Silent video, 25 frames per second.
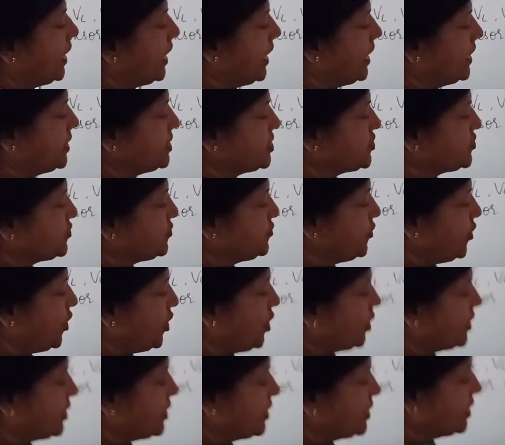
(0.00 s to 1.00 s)
is
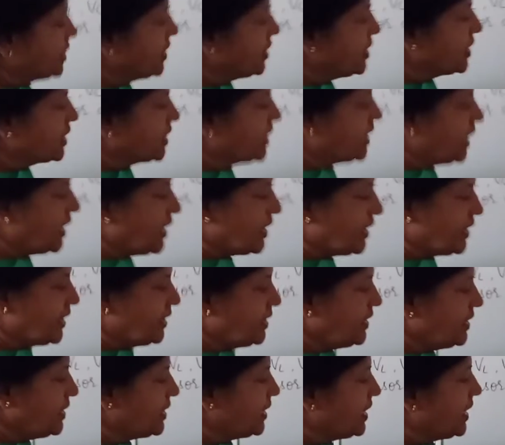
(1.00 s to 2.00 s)
for
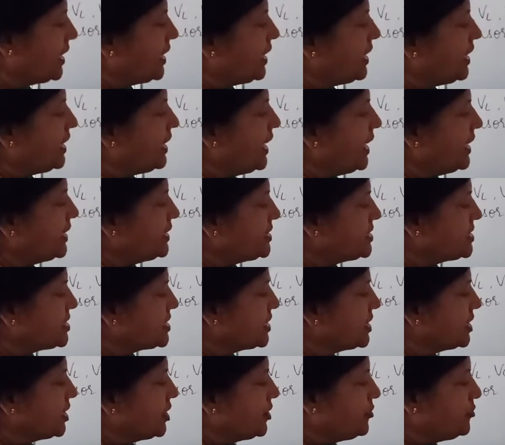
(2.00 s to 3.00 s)
current.
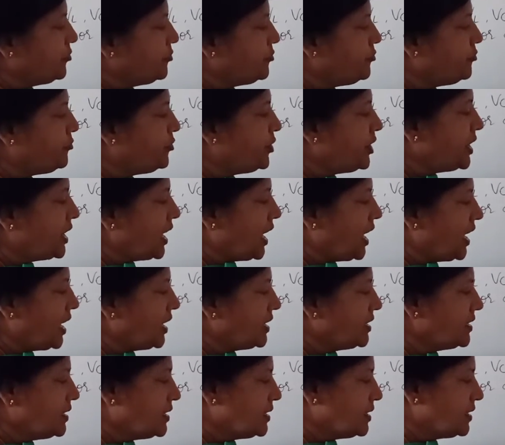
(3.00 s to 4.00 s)
Let VR